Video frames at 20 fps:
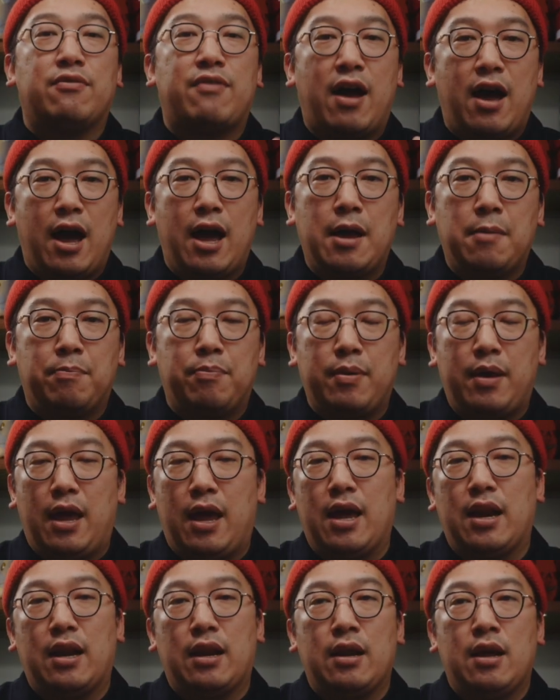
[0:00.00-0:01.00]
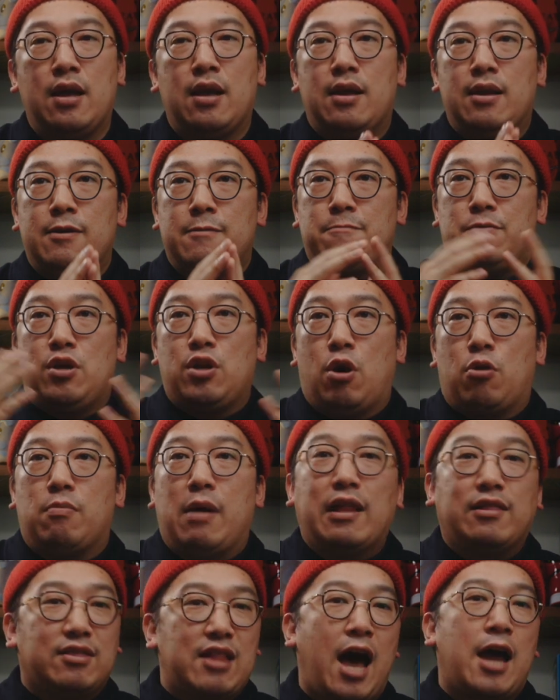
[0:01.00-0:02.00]
of hype and you know,
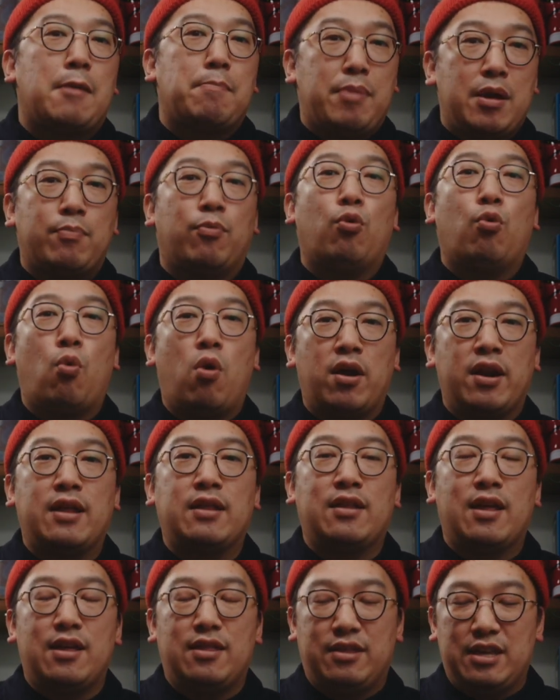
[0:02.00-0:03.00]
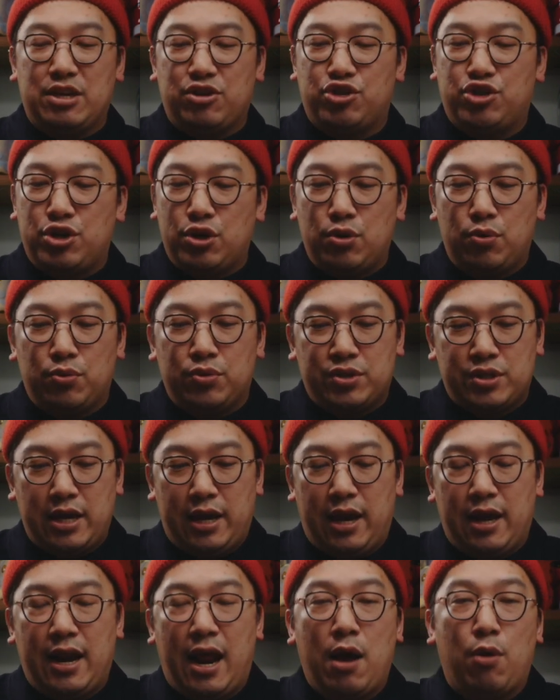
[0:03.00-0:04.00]
a lot of people wanted these shoes
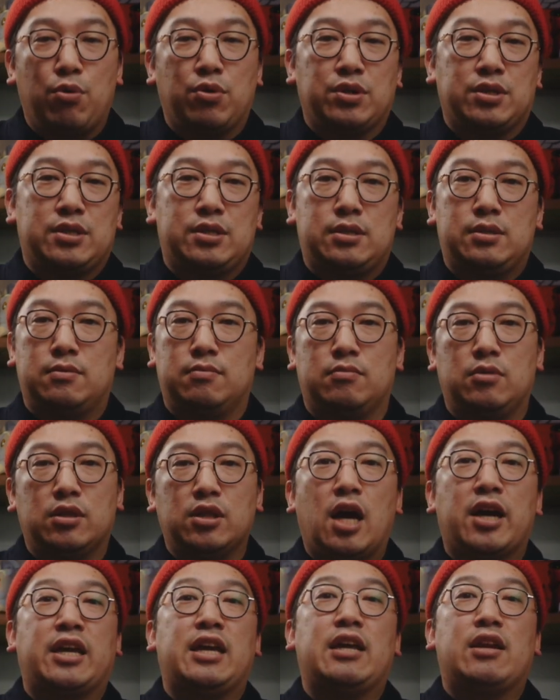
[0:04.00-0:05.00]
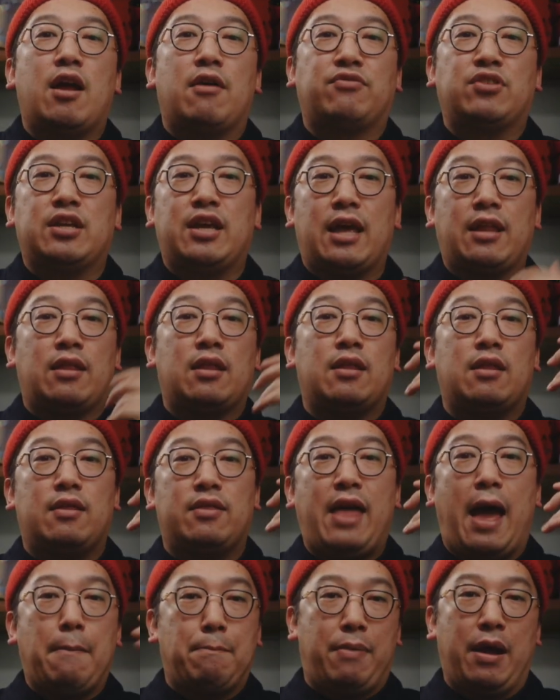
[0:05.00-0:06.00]
and I was lucky enough to get
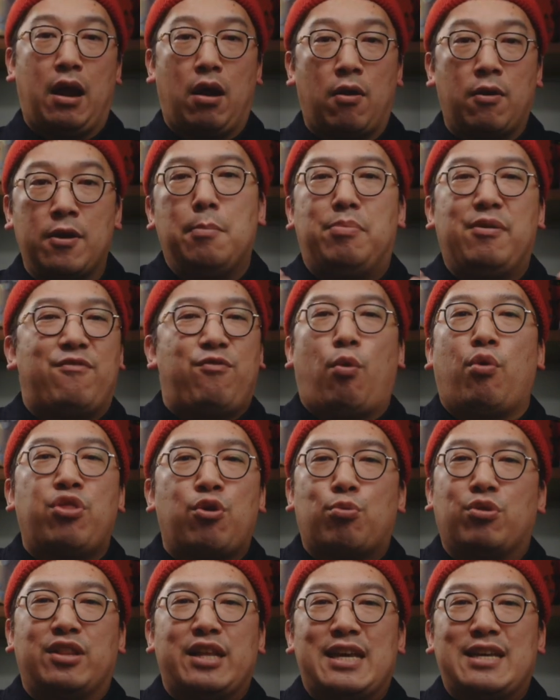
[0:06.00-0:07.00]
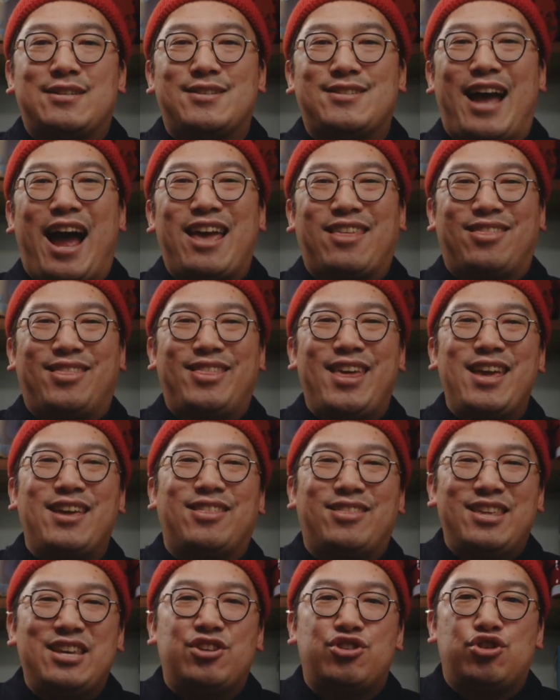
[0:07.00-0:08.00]
that pair. Before the release, I think
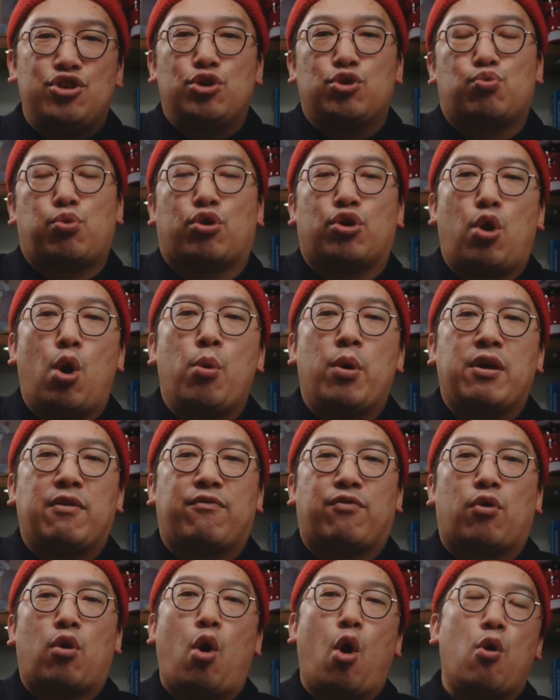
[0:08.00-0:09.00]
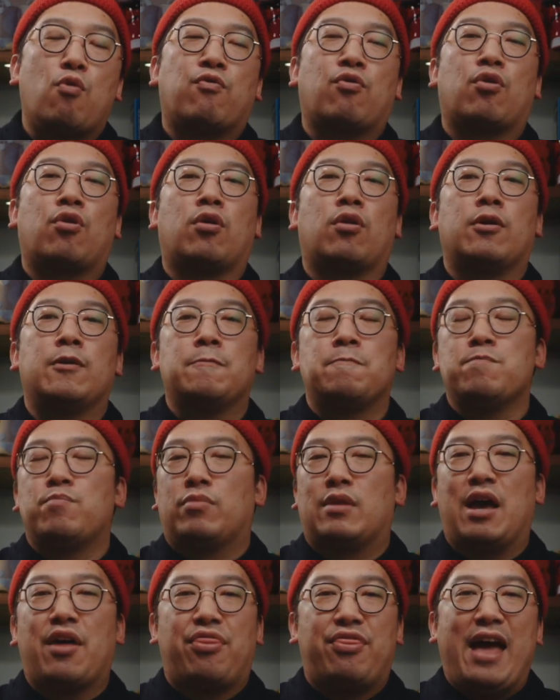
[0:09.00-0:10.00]
these shoes were going for over
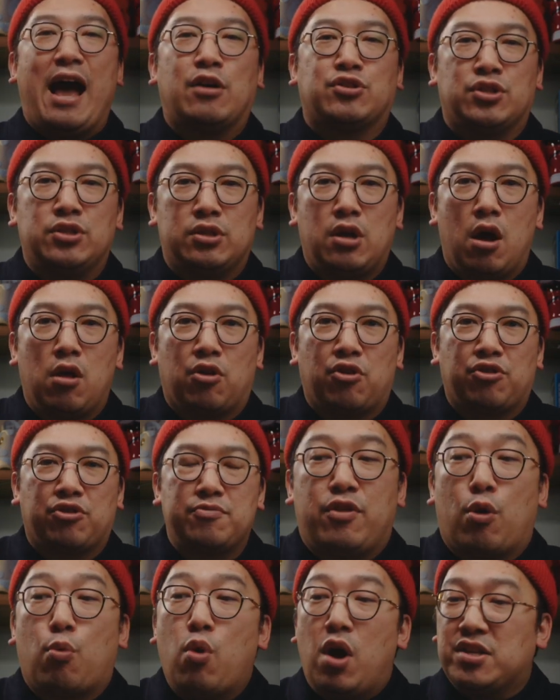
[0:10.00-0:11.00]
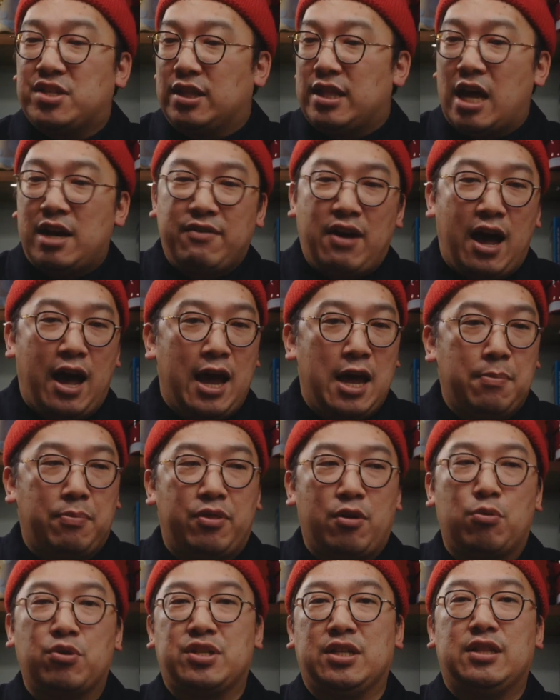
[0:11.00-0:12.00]
a $1,000. There was a lot of hype,
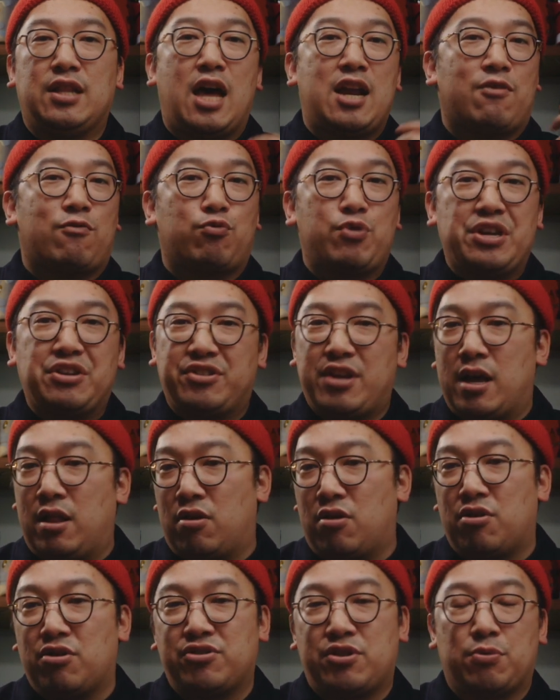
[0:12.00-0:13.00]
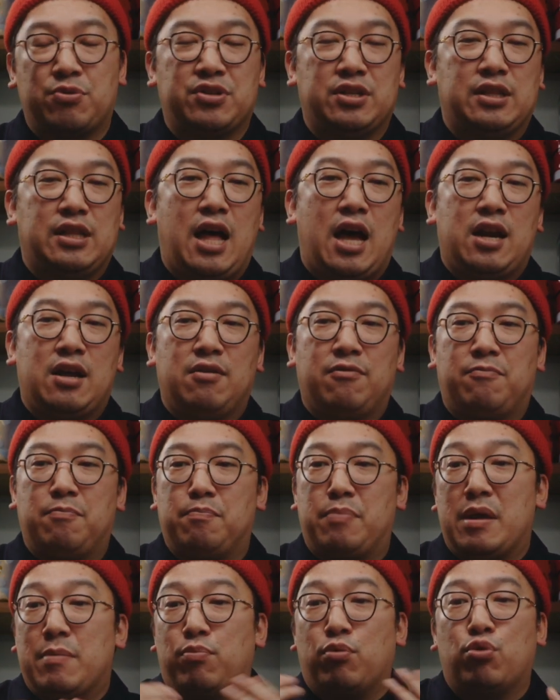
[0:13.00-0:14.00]
there was a lot of resellers, there was a lot of
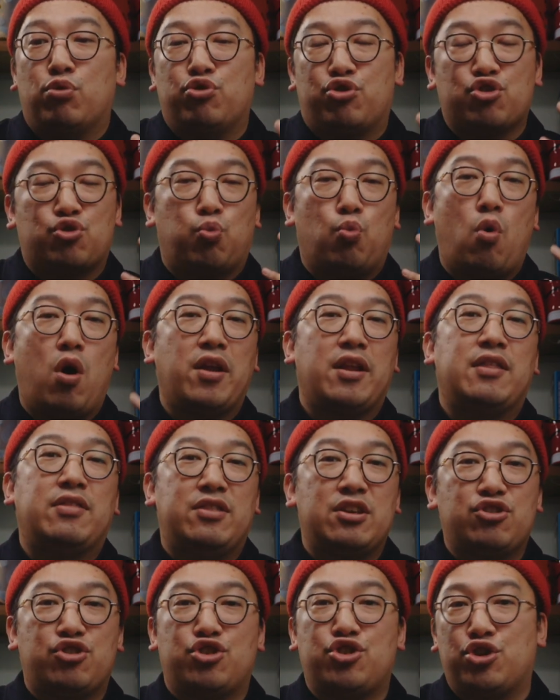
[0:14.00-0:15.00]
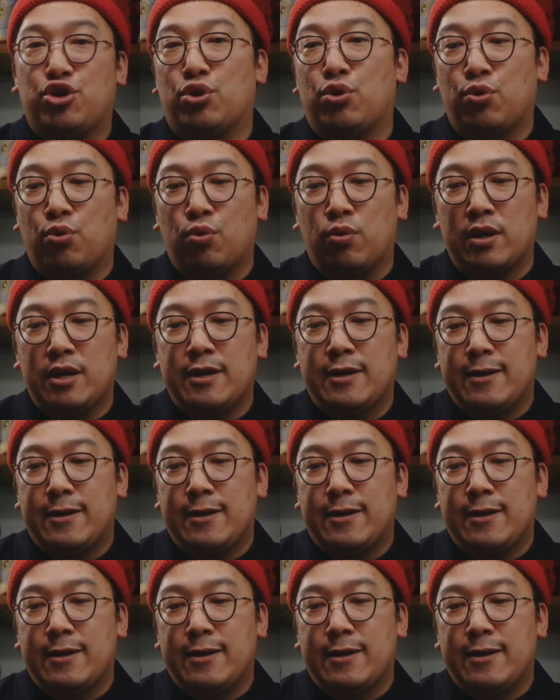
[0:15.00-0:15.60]
people who just wanted this shoe